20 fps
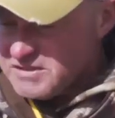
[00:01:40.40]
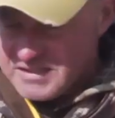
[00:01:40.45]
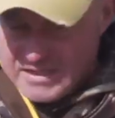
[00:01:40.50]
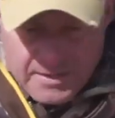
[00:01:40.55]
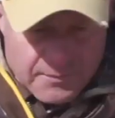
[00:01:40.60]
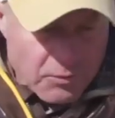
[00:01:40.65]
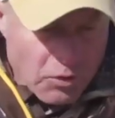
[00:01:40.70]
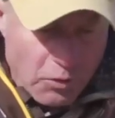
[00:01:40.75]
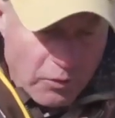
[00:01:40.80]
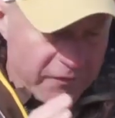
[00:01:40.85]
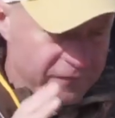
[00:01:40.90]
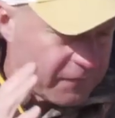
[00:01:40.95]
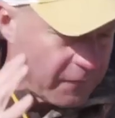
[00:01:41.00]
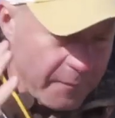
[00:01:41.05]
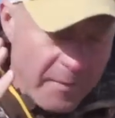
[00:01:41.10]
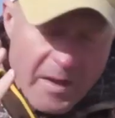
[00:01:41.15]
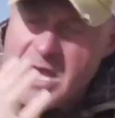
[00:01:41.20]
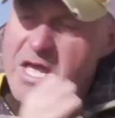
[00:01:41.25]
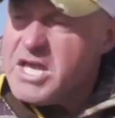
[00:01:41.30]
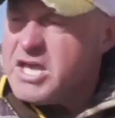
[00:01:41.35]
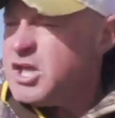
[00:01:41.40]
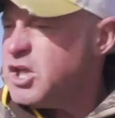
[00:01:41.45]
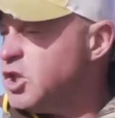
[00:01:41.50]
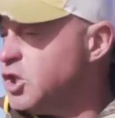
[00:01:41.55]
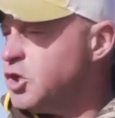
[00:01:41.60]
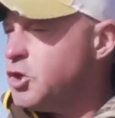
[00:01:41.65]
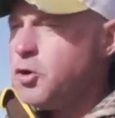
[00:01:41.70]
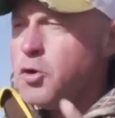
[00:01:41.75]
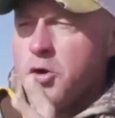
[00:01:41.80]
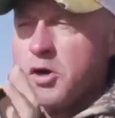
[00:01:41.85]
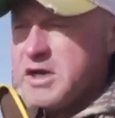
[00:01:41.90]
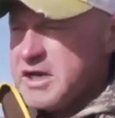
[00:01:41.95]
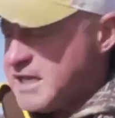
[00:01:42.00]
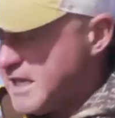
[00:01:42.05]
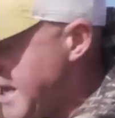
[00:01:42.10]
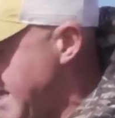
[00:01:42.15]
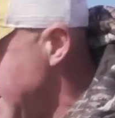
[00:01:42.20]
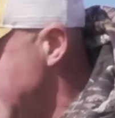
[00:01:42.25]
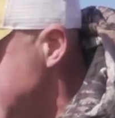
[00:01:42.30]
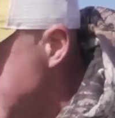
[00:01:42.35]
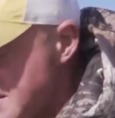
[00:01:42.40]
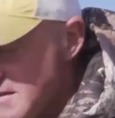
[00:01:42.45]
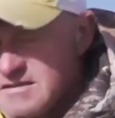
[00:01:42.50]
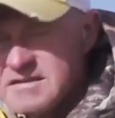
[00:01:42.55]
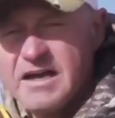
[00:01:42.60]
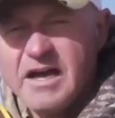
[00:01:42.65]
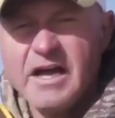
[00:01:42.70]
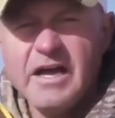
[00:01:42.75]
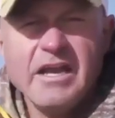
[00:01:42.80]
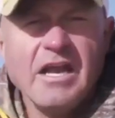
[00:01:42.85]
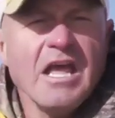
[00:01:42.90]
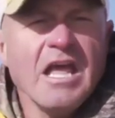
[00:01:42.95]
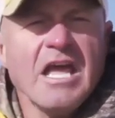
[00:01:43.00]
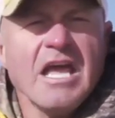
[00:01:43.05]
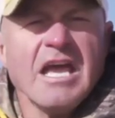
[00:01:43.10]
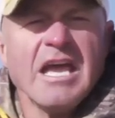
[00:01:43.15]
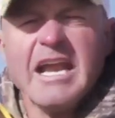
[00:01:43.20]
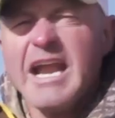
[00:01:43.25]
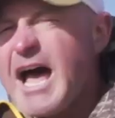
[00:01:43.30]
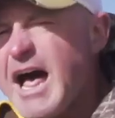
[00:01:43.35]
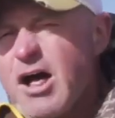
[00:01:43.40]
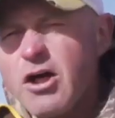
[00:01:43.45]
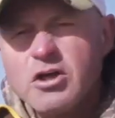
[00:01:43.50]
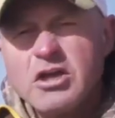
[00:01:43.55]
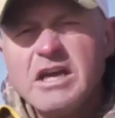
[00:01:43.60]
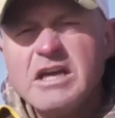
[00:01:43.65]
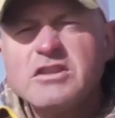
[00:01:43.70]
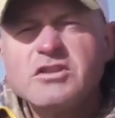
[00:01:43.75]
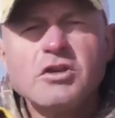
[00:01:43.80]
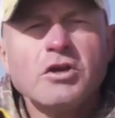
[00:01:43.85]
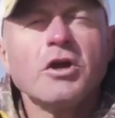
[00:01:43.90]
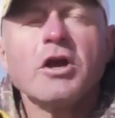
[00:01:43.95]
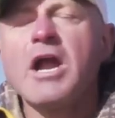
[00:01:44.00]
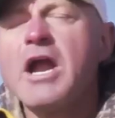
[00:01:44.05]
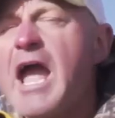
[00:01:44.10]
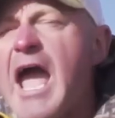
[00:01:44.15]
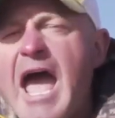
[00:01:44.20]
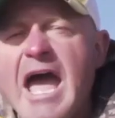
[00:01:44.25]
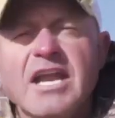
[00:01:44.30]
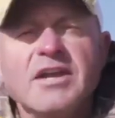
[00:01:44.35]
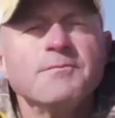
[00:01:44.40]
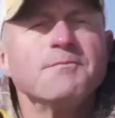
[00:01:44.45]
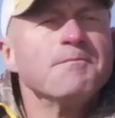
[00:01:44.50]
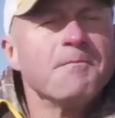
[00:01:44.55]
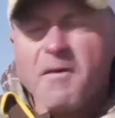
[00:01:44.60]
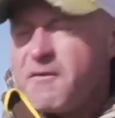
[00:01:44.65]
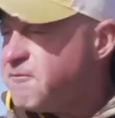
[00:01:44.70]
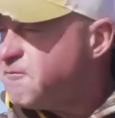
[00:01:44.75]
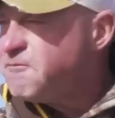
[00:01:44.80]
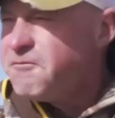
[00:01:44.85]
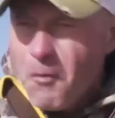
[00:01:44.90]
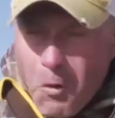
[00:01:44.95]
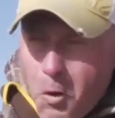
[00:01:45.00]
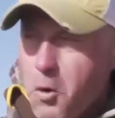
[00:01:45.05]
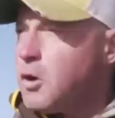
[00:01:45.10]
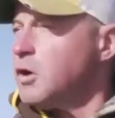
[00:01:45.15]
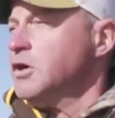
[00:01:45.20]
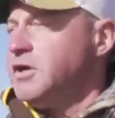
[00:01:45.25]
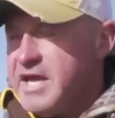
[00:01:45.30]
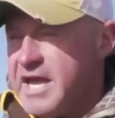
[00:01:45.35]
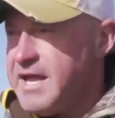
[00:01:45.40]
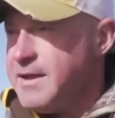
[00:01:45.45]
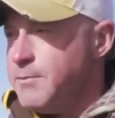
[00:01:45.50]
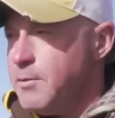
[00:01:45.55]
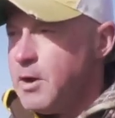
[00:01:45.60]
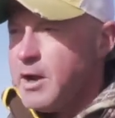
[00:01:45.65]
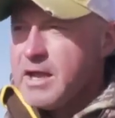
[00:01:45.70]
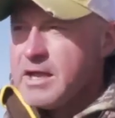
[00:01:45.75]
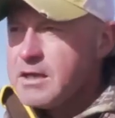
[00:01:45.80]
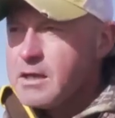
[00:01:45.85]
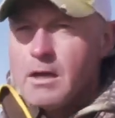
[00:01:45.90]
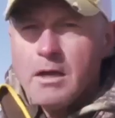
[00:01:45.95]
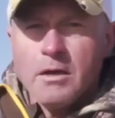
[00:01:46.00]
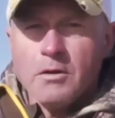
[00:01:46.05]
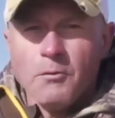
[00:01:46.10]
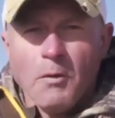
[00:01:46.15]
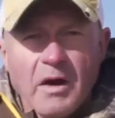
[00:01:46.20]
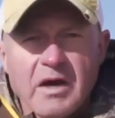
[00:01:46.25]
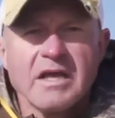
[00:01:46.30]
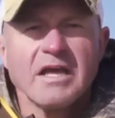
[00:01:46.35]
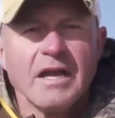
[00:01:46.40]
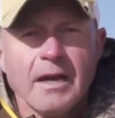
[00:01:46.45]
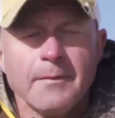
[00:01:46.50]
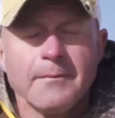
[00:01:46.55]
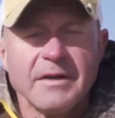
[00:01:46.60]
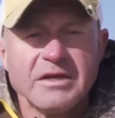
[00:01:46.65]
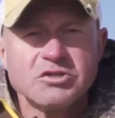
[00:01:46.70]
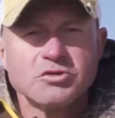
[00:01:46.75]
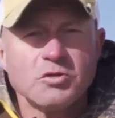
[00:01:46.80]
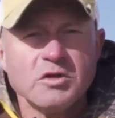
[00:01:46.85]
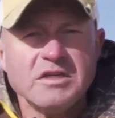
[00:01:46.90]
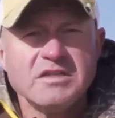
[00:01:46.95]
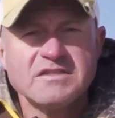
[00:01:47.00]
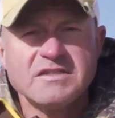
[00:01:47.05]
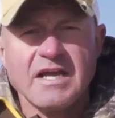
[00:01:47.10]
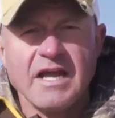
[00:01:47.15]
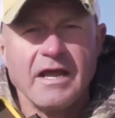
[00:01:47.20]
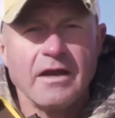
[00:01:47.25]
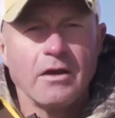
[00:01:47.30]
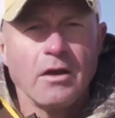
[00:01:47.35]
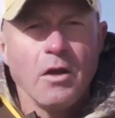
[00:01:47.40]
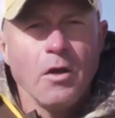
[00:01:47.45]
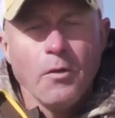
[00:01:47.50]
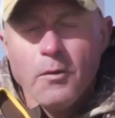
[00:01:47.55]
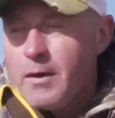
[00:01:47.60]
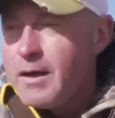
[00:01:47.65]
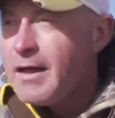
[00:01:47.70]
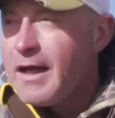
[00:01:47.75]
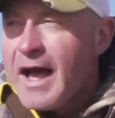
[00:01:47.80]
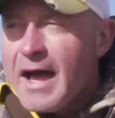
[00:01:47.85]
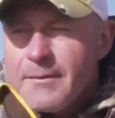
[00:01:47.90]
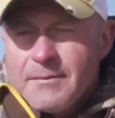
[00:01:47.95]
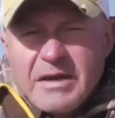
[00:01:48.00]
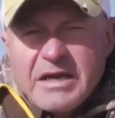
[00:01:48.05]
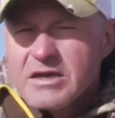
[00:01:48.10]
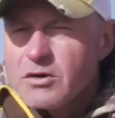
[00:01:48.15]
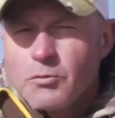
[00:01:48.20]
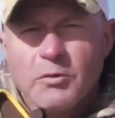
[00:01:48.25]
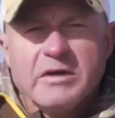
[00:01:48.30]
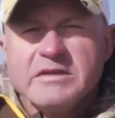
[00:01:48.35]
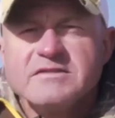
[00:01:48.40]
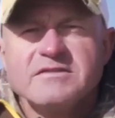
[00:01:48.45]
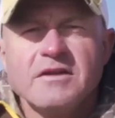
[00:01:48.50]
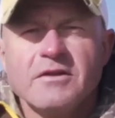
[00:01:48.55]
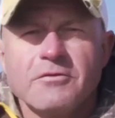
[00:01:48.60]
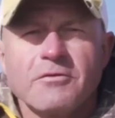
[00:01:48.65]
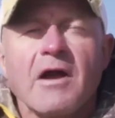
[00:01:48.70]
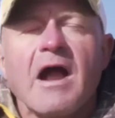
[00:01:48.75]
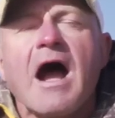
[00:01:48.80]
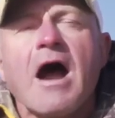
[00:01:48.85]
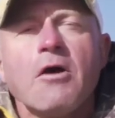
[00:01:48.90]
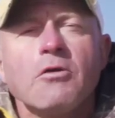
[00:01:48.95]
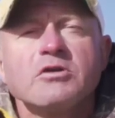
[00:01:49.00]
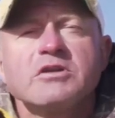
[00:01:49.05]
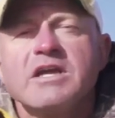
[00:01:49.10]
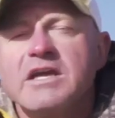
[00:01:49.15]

say I'm going from Illinois to Kansas to hunt, and I'll get there at before daybreak and want to get out my tree stand. Well, I'm not going to waste another hour